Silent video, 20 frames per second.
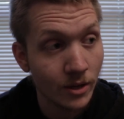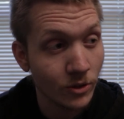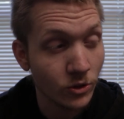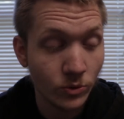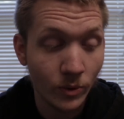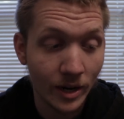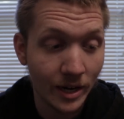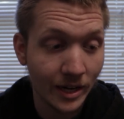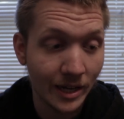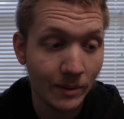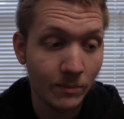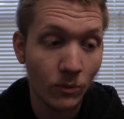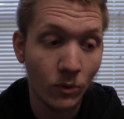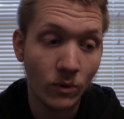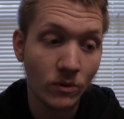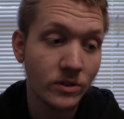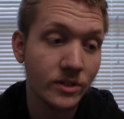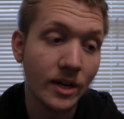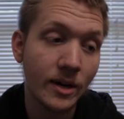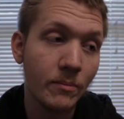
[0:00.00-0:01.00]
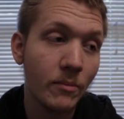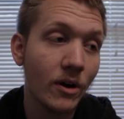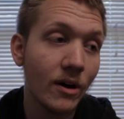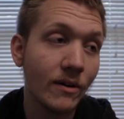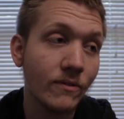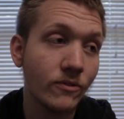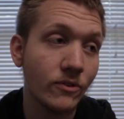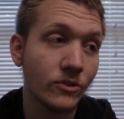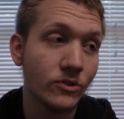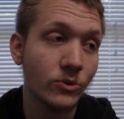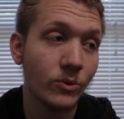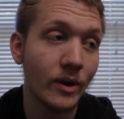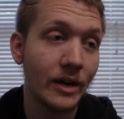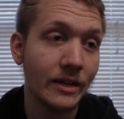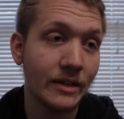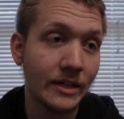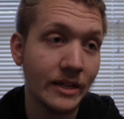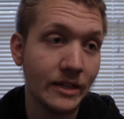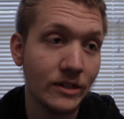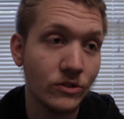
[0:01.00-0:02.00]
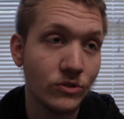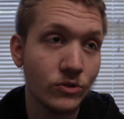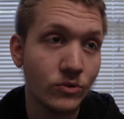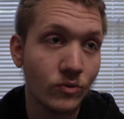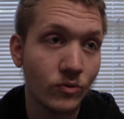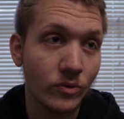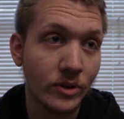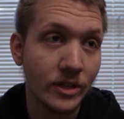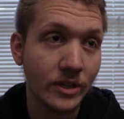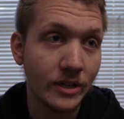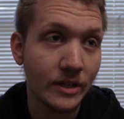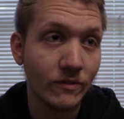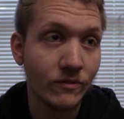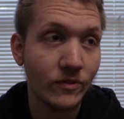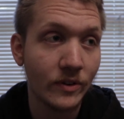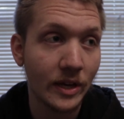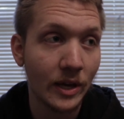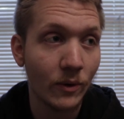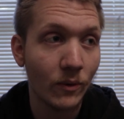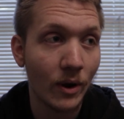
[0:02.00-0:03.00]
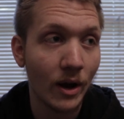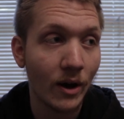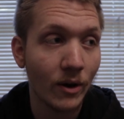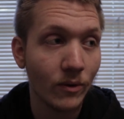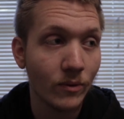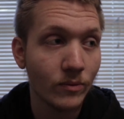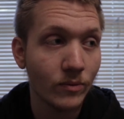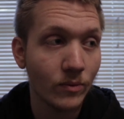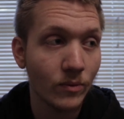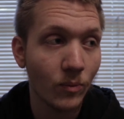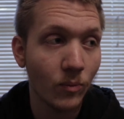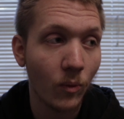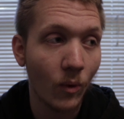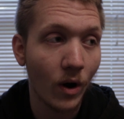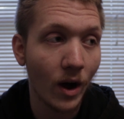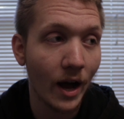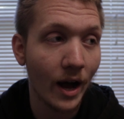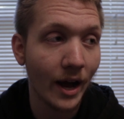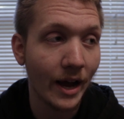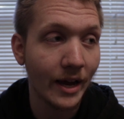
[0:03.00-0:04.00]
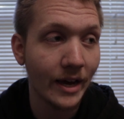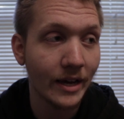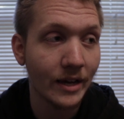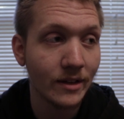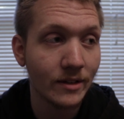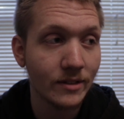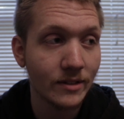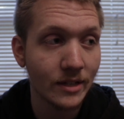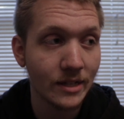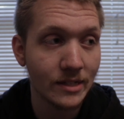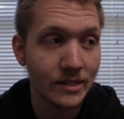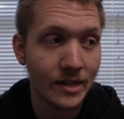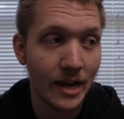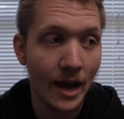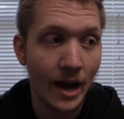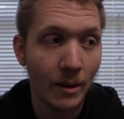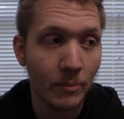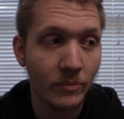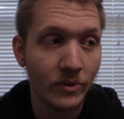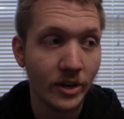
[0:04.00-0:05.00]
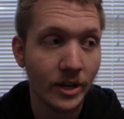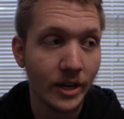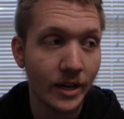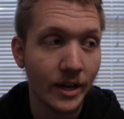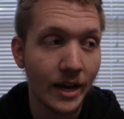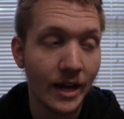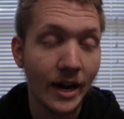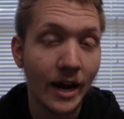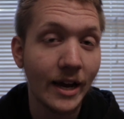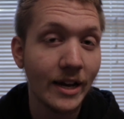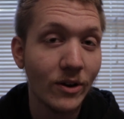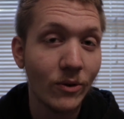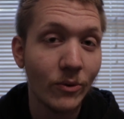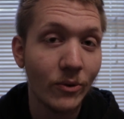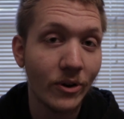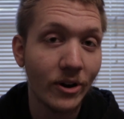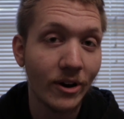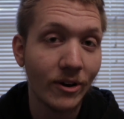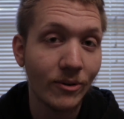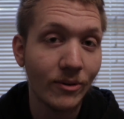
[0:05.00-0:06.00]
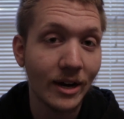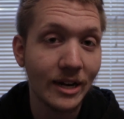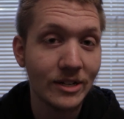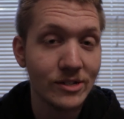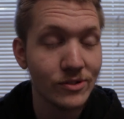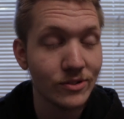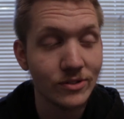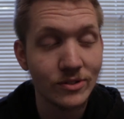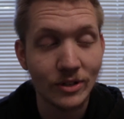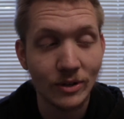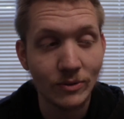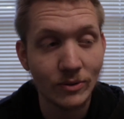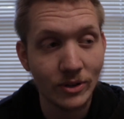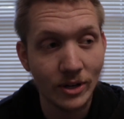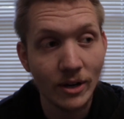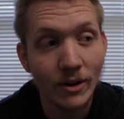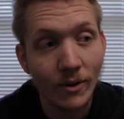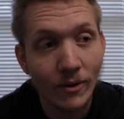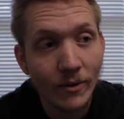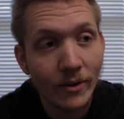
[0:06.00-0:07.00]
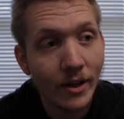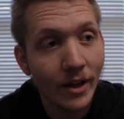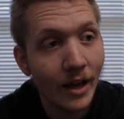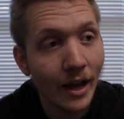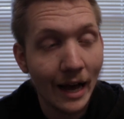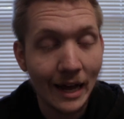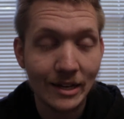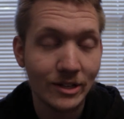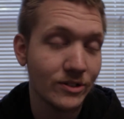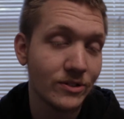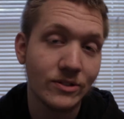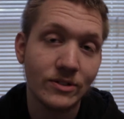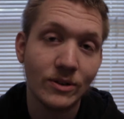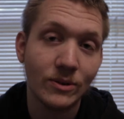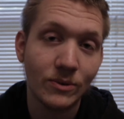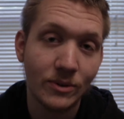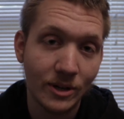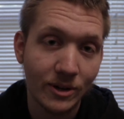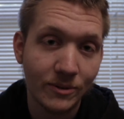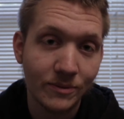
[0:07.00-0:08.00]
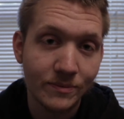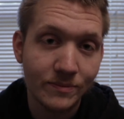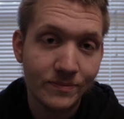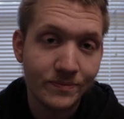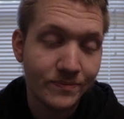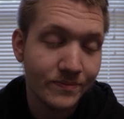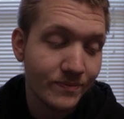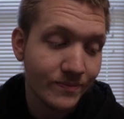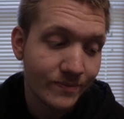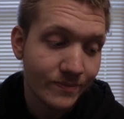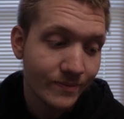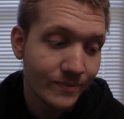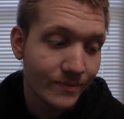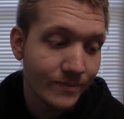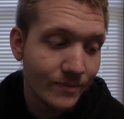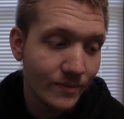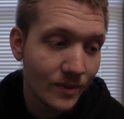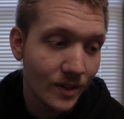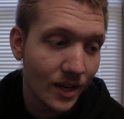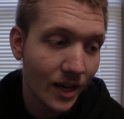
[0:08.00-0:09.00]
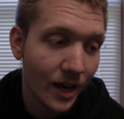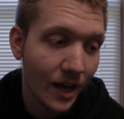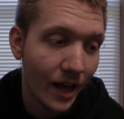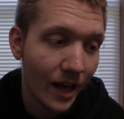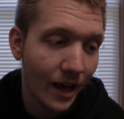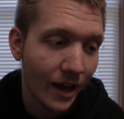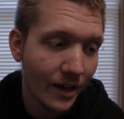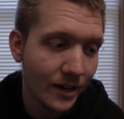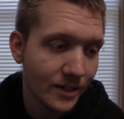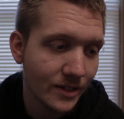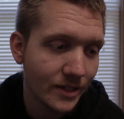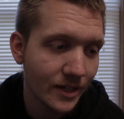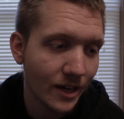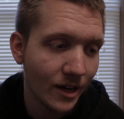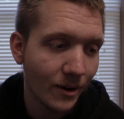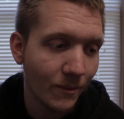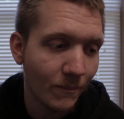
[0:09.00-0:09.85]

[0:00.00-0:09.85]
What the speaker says: Do I need more time off, or do I need to really figure out why it's happening? And I don't know. I just don't know. I just don't know. And